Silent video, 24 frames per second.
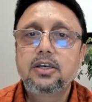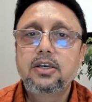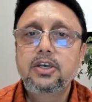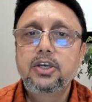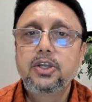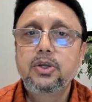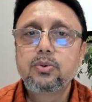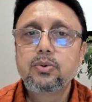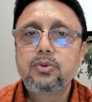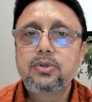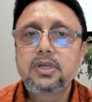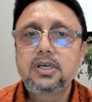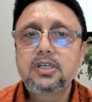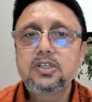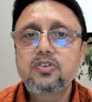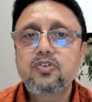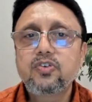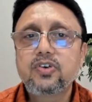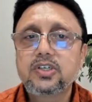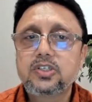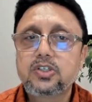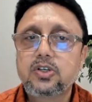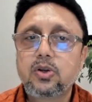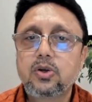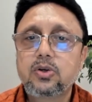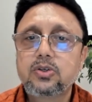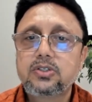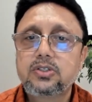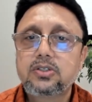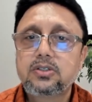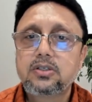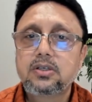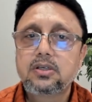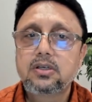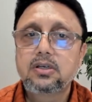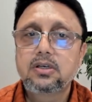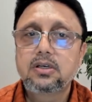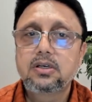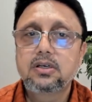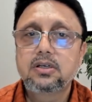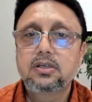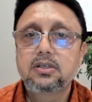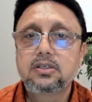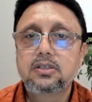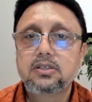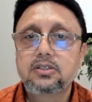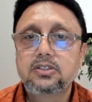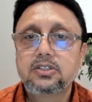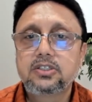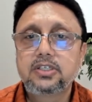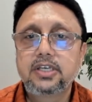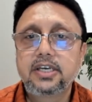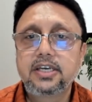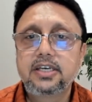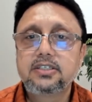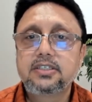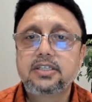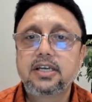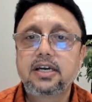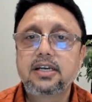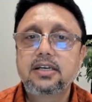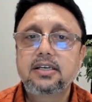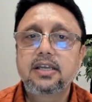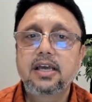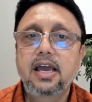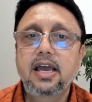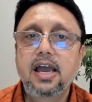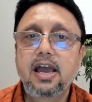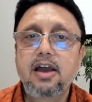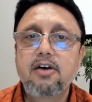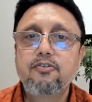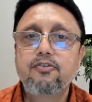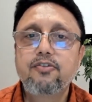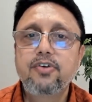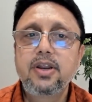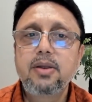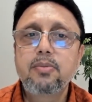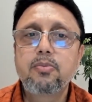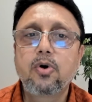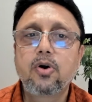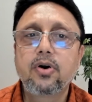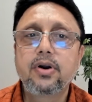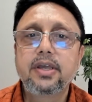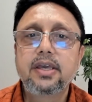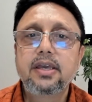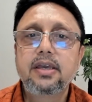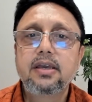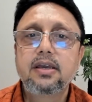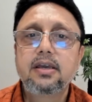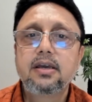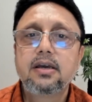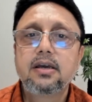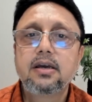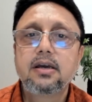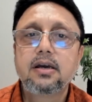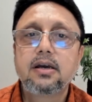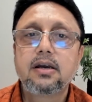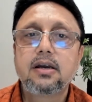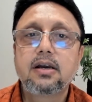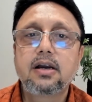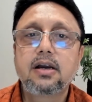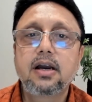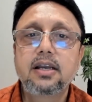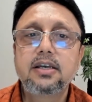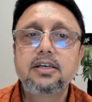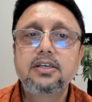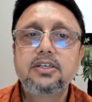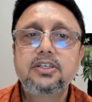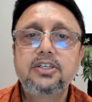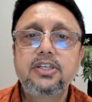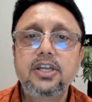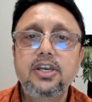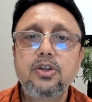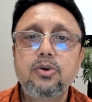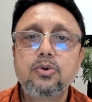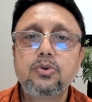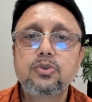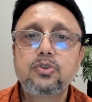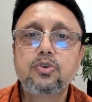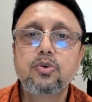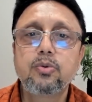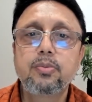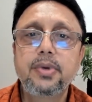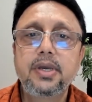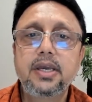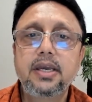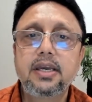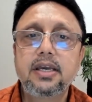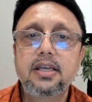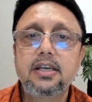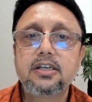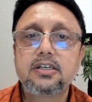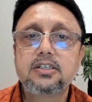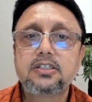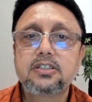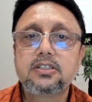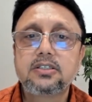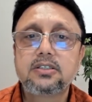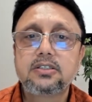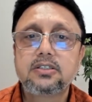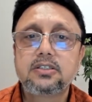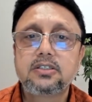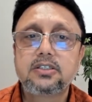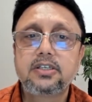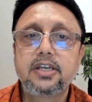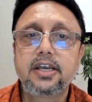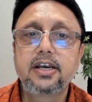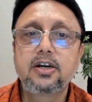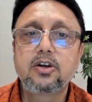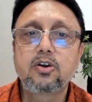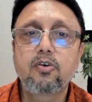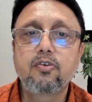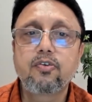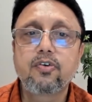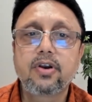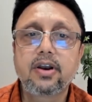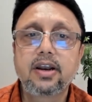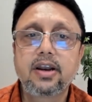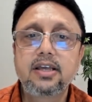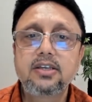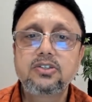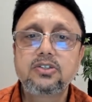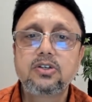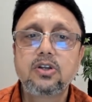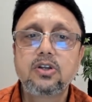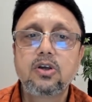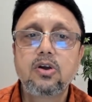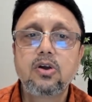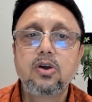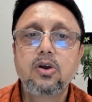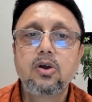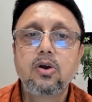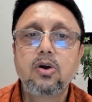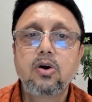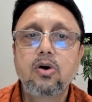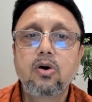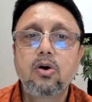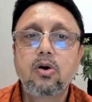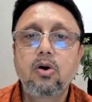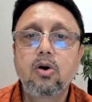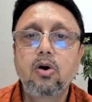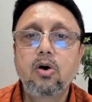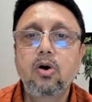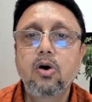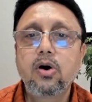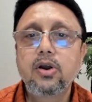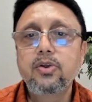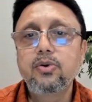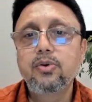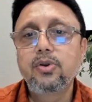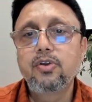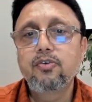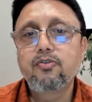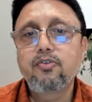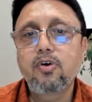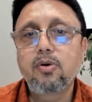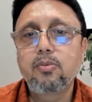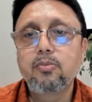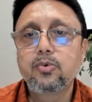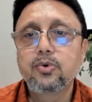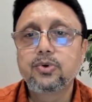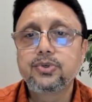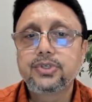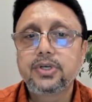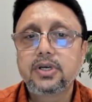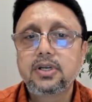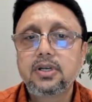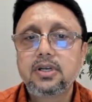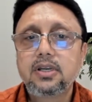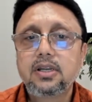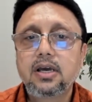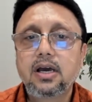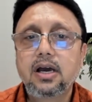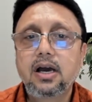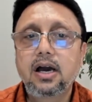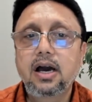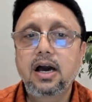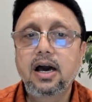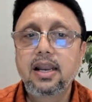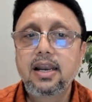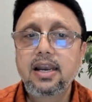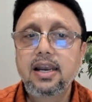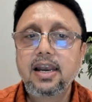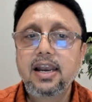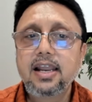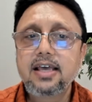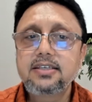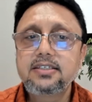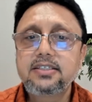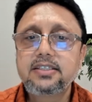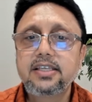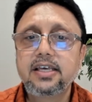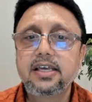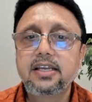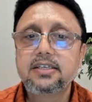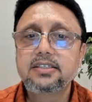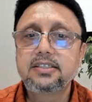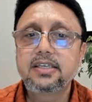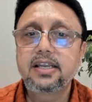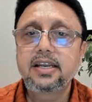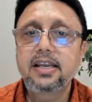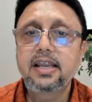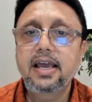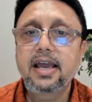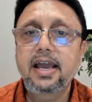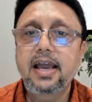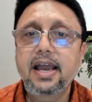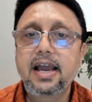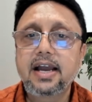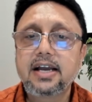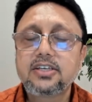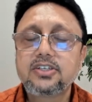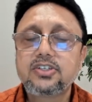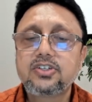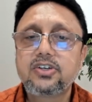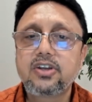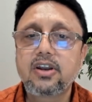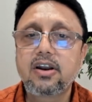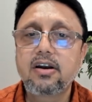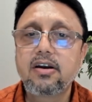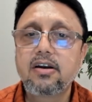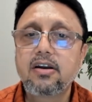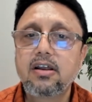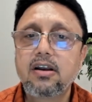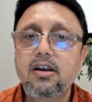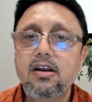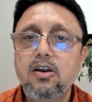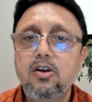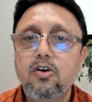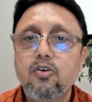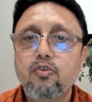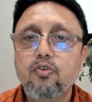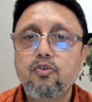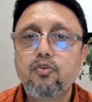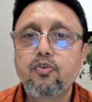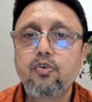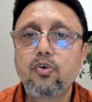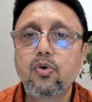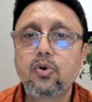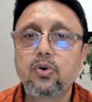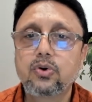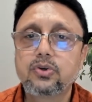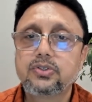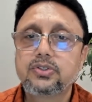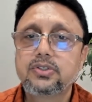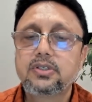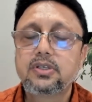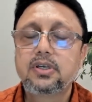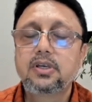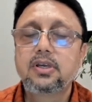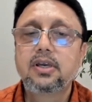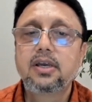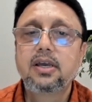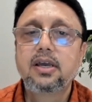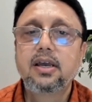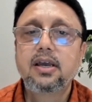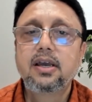Newton's first law says that every body continues to be in its state of rest or uniform motion unless there is an external force.